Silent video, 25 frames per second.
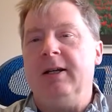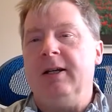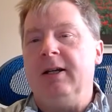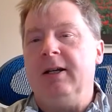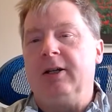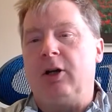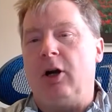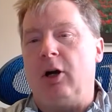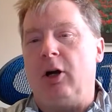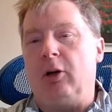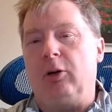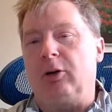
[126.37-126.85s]

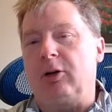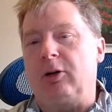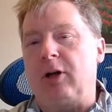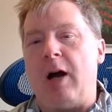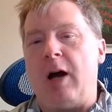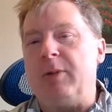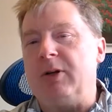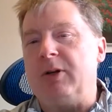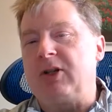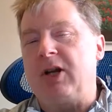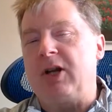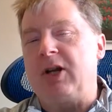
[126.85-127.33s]
color
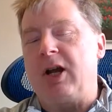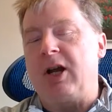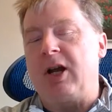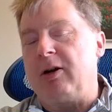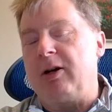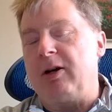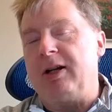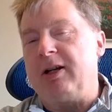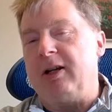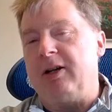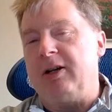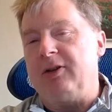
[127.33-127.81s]

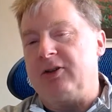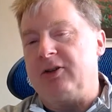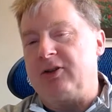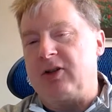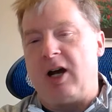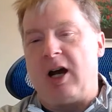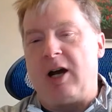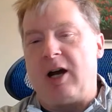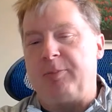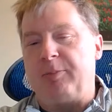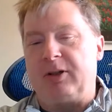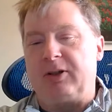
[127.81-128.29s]
commentary on the
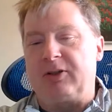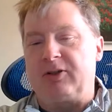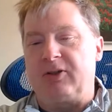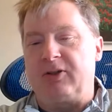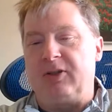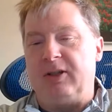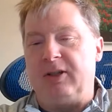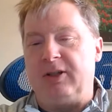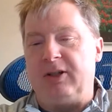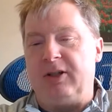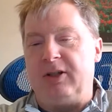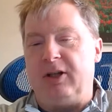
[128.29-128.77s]
topics
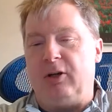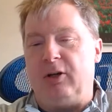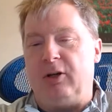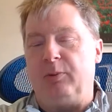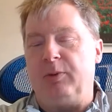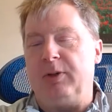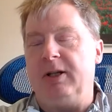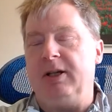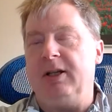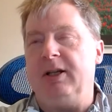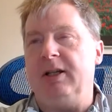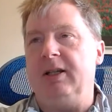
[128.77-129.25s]
that
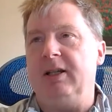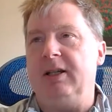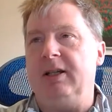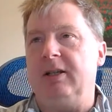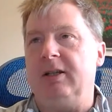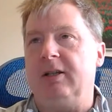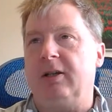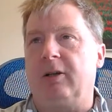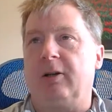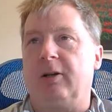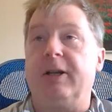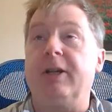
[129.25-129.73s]

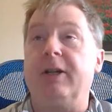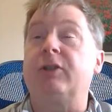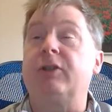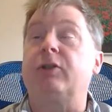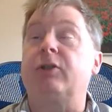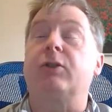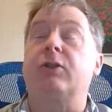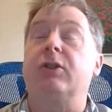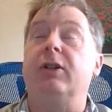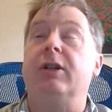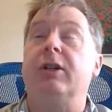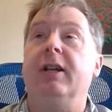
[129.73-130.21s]
we are
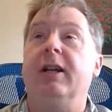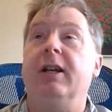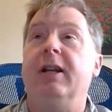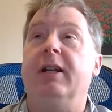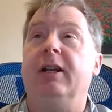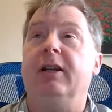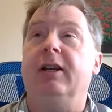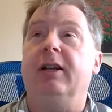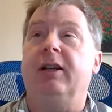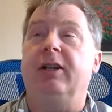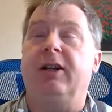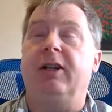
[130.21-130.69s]
interested in
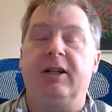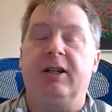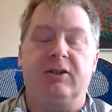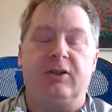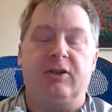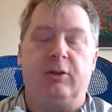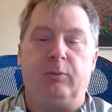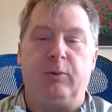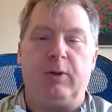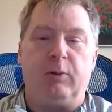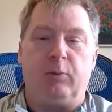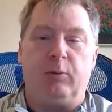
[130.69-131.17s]
and the things
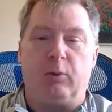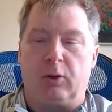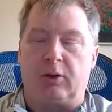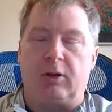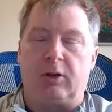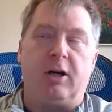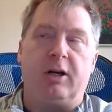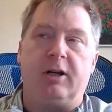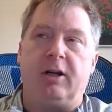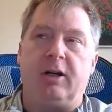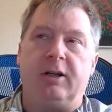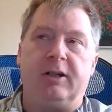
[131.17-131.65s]
that we work
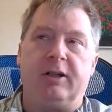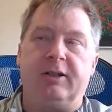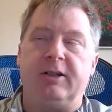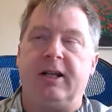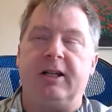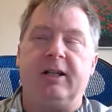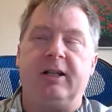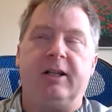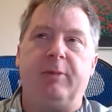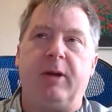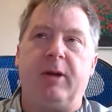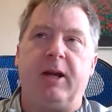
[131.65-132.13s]
on a
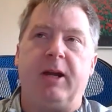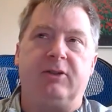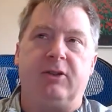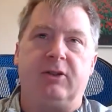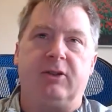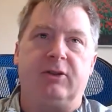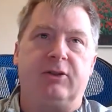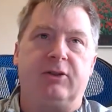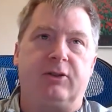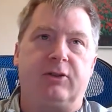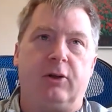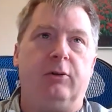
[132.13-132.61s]
daily
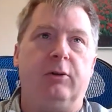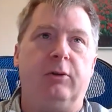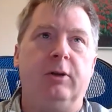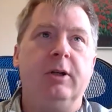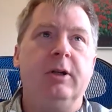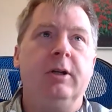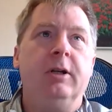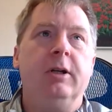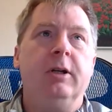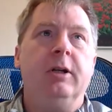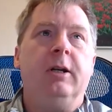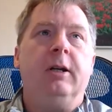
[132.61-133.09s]
basis. So
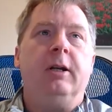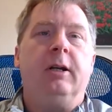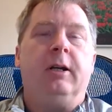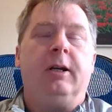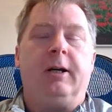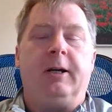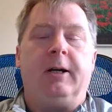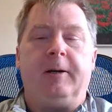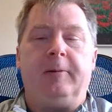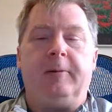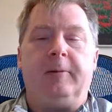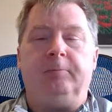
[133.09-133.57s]

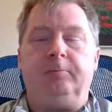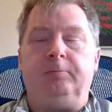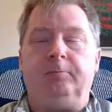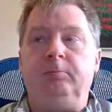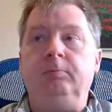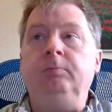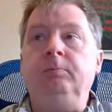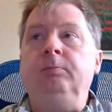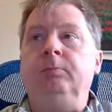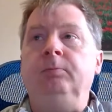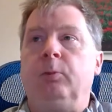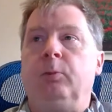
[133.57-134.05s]

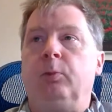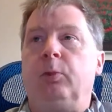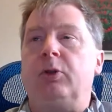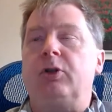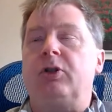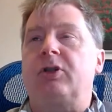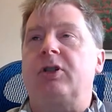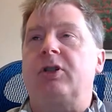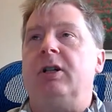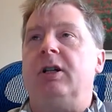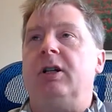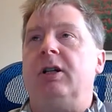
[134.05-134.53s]
we're
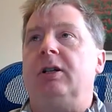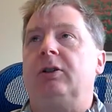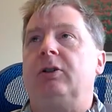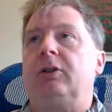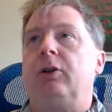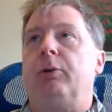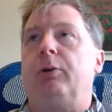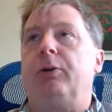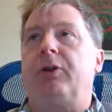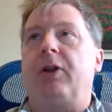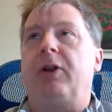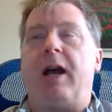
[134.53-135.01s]
just gonna
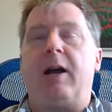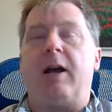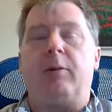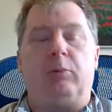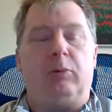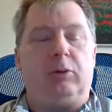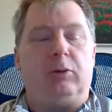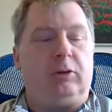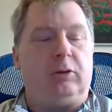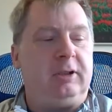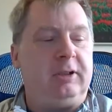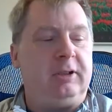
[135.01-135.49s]
go with that.
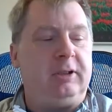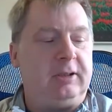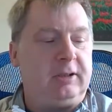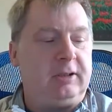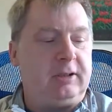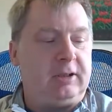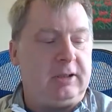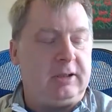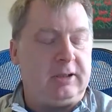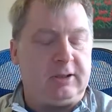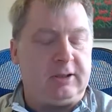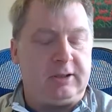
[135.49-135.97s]
We'll
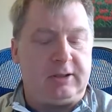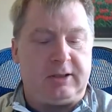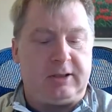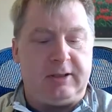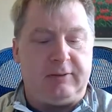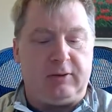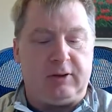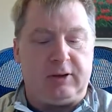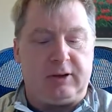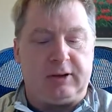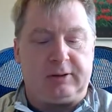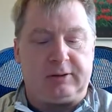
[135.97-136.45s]

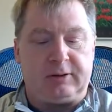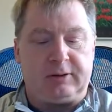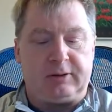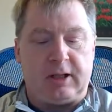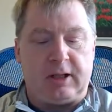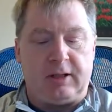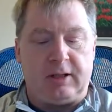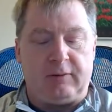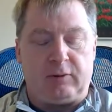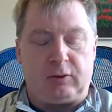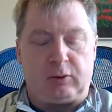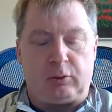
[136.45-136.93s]
give a
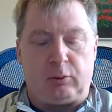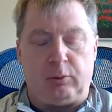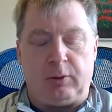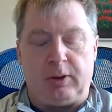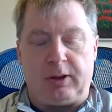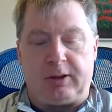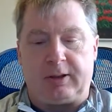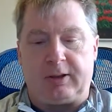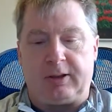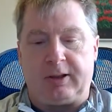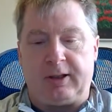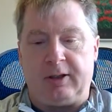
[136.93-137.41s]
kind of a
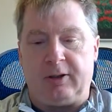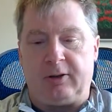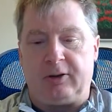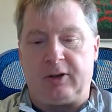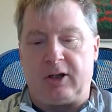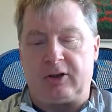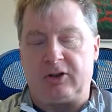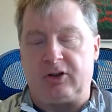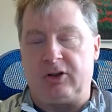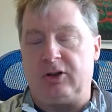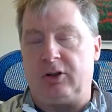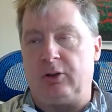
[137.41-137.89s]
quick
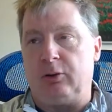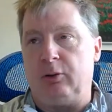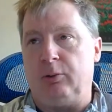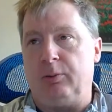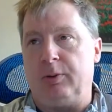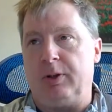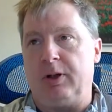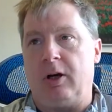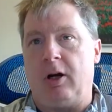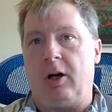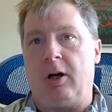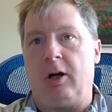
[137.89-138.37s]
introduction to who
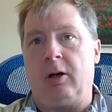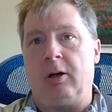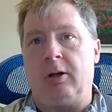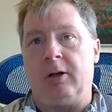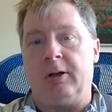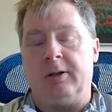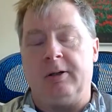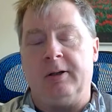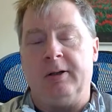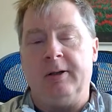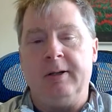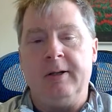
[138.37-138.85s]
we are
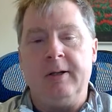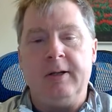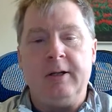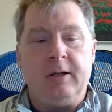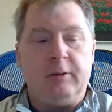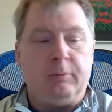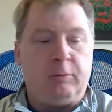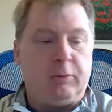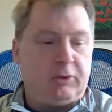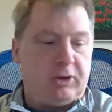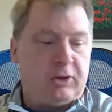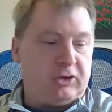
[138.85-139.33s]
and
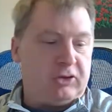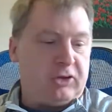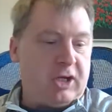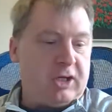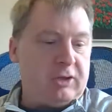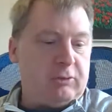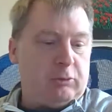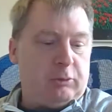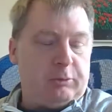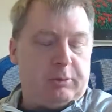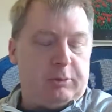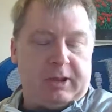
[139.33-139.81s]
what the
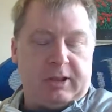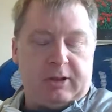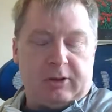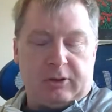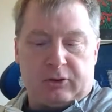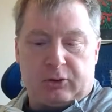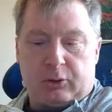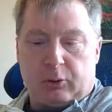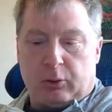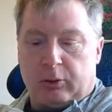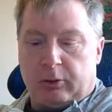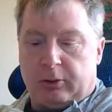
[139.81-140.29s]
agenda will be
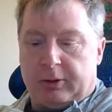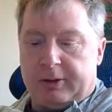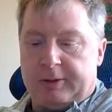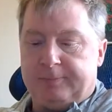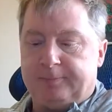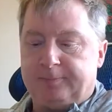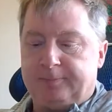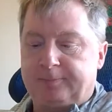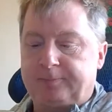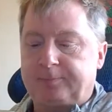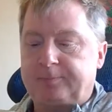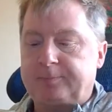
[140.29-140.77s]
here
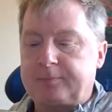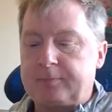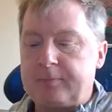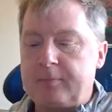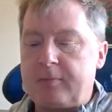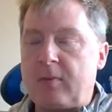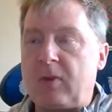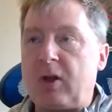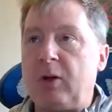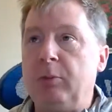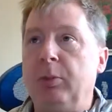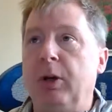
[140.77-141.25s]
shortly.
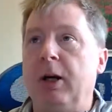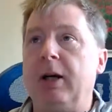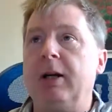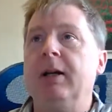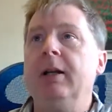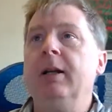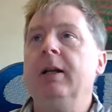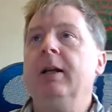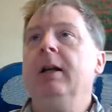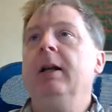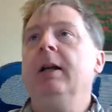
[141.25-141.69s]
But